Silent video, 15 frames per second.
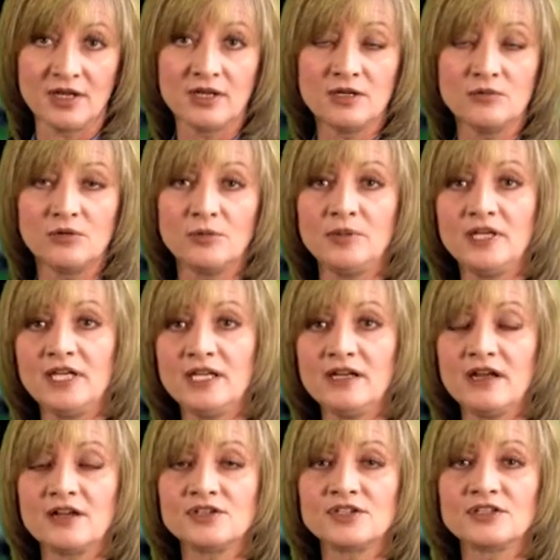will begin
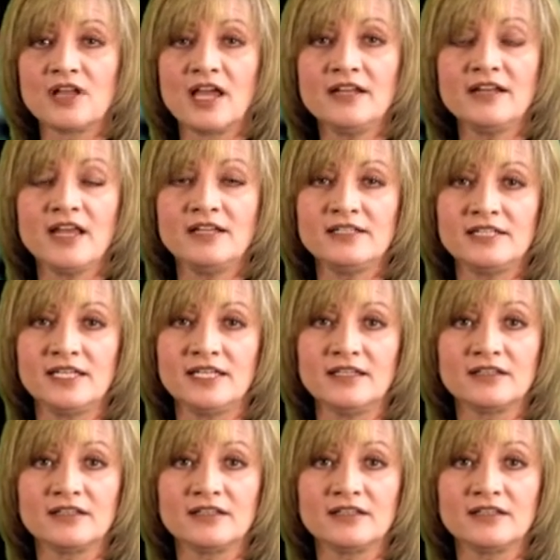on July 19,